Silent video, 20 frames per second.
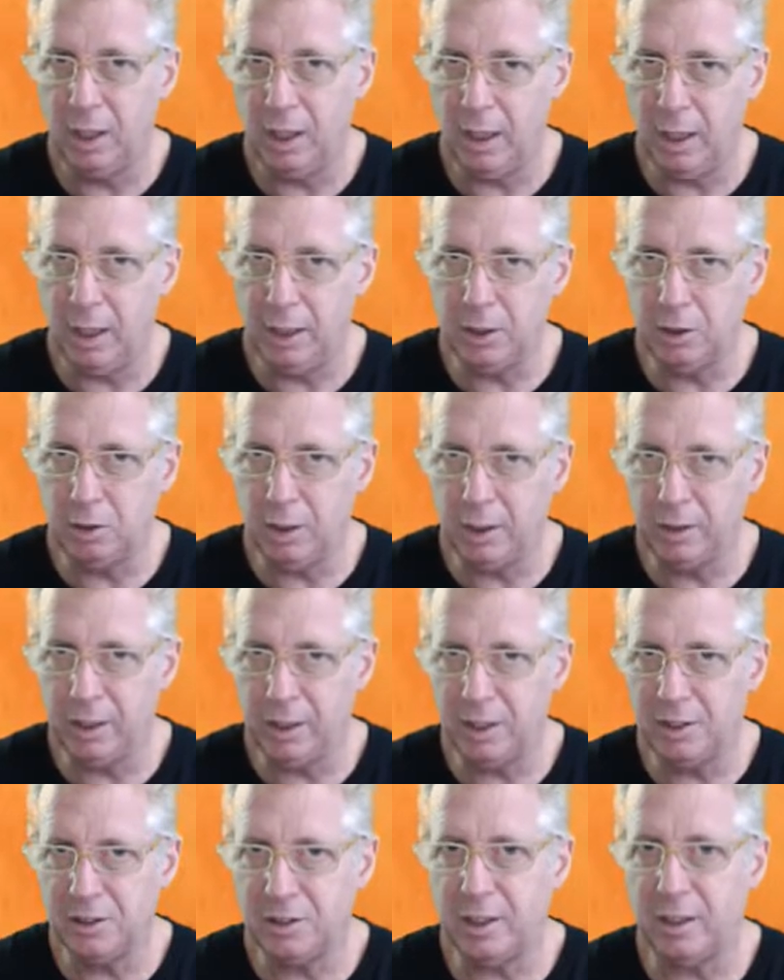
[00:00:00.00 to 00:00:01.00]
and
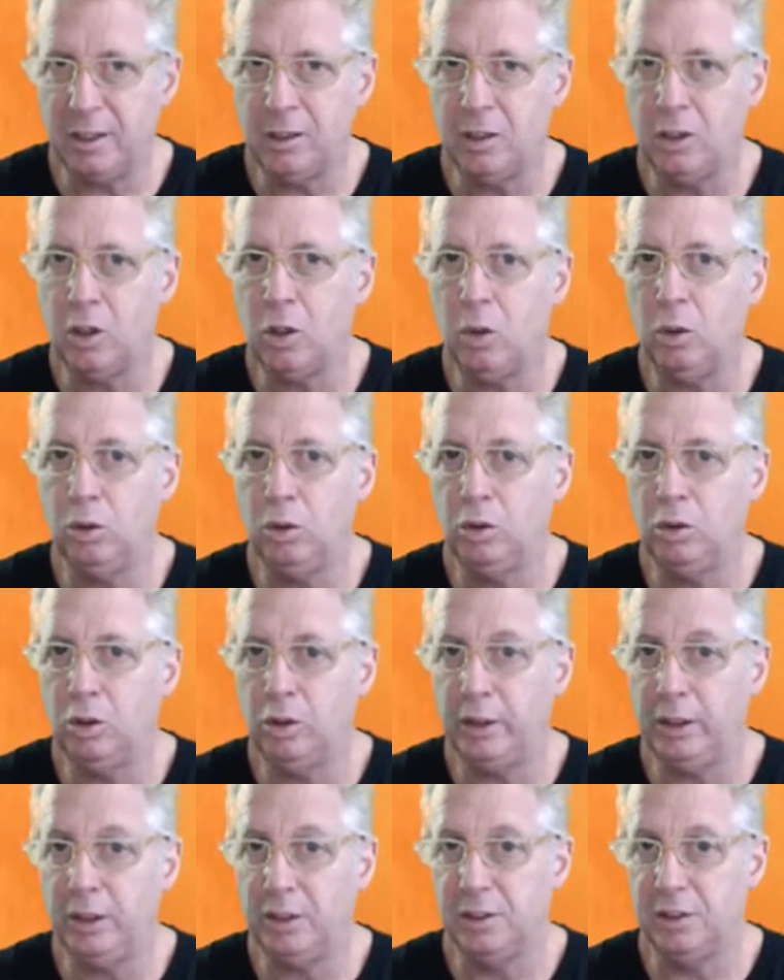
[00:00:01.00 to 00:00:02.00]
210 gold
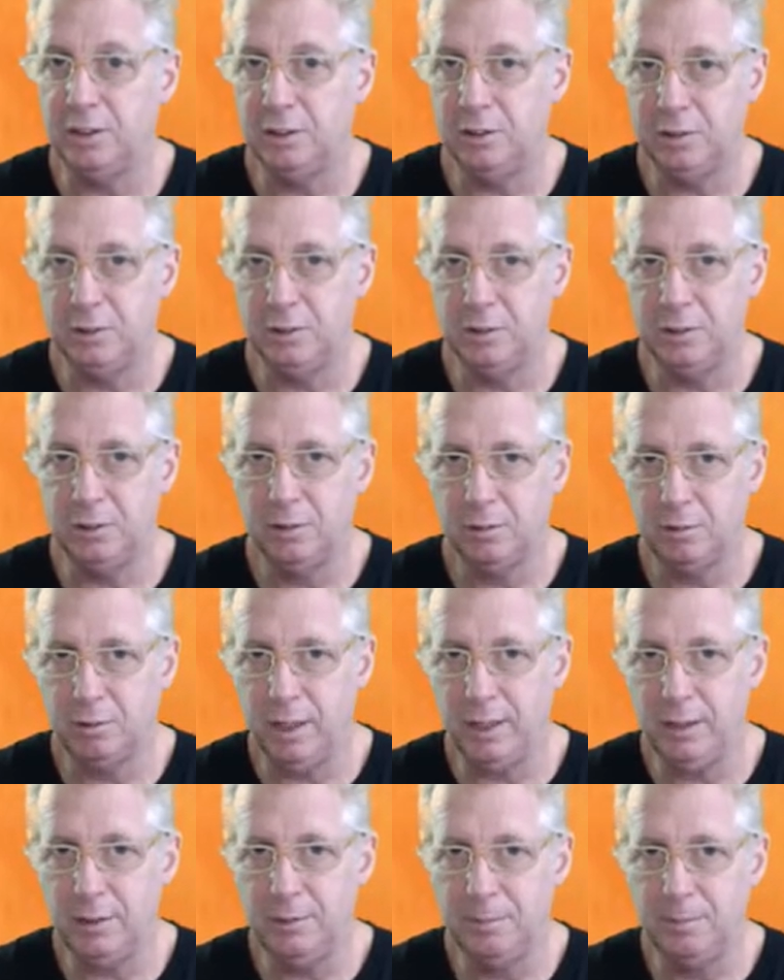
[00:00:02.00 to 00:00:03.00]
coins, right?